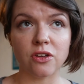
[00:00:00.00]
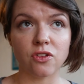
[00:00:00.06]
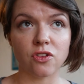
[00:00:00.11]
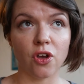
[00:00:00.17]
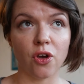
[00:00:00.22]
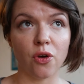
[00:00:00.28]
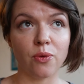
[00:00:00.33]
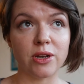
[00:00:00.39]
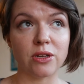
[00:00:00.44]

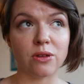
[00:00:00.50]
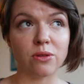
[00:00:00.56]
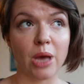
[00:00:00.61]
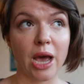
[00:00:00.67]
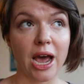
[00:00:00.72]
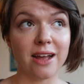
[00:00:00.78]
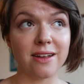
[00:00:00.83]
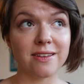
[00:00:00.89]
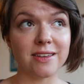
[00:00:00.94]
So we do
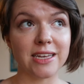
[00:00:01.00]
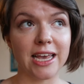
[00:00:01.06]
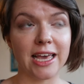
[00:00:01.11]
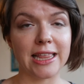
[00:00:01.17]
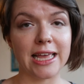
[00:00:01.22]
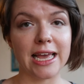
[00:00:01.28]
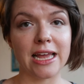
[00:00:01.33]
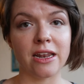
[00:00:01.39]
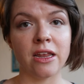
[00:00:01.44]
that,
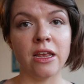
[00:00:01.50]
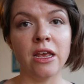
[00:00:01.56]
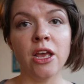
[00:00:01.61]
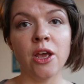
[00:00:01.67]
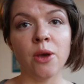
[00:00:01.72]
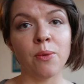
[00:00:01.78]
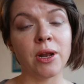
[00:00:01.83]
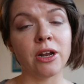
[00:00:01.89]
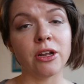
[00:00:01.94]
and then
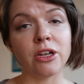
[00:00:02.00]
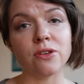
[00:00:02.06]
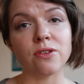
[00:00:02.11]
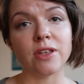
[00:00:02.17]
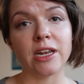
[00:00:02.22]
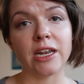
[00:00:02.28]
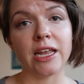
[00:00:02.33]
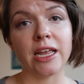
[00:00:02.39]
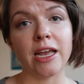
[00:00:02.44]
we don't
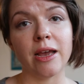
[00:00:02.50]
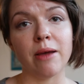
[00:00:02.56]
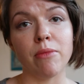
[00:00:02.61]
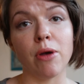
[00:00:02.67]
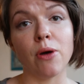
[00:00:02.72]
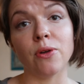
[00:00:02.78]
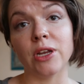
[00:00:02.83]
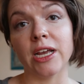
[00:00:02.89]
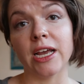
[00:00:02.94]
use any
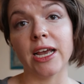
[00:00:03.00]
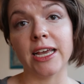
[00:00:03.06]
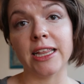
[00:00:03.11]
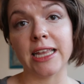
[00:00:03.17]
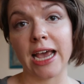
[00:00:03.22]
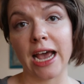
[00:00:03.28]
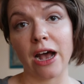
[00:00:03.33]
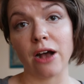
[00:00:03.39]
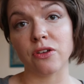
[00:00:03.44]
ammonia
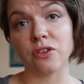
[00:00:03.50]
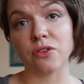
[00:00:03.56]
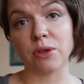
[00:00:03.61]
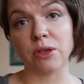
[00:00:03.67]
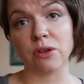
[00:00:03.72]
in the house.